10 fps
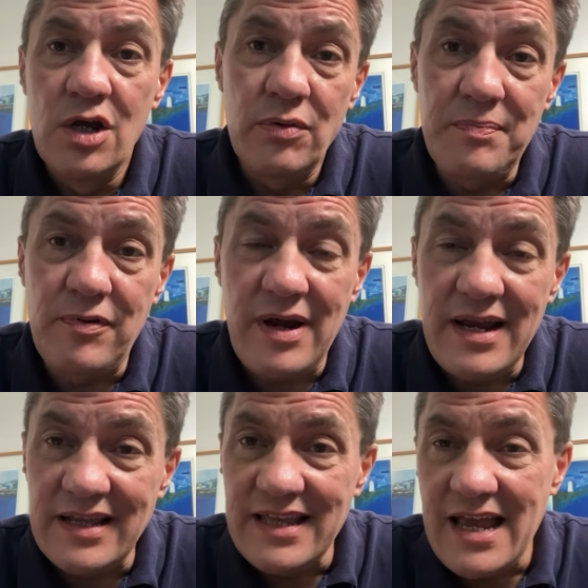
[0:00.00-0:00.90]
We pray
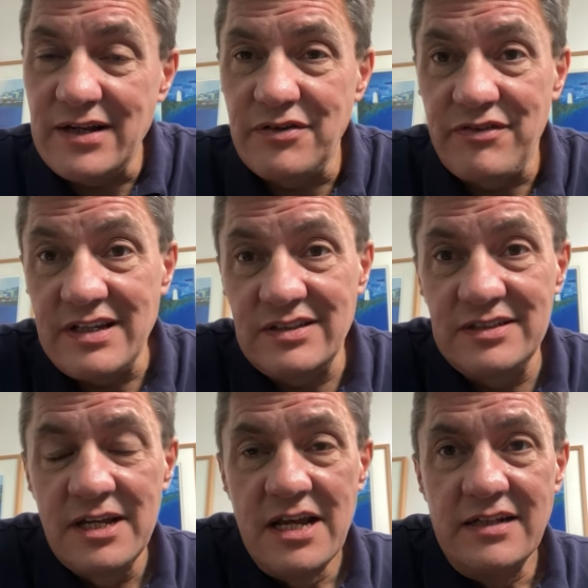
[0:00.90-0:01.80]
at the end of
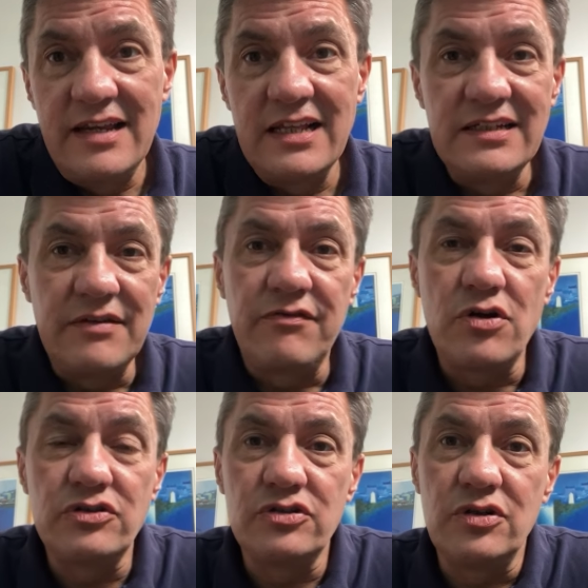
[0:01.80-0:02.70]
each daily
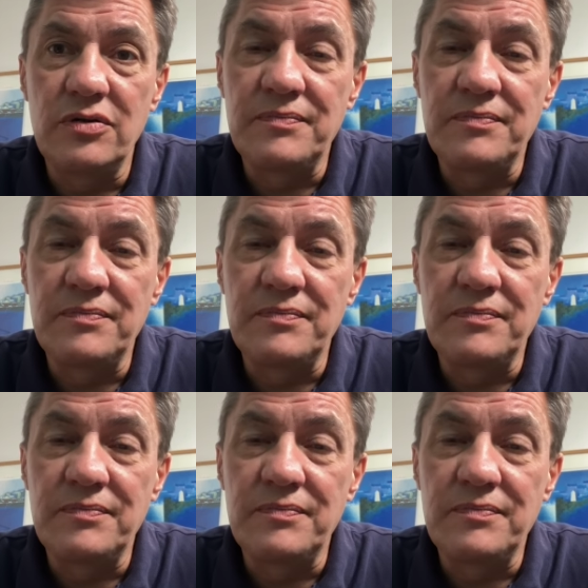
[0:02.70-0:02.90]
devotional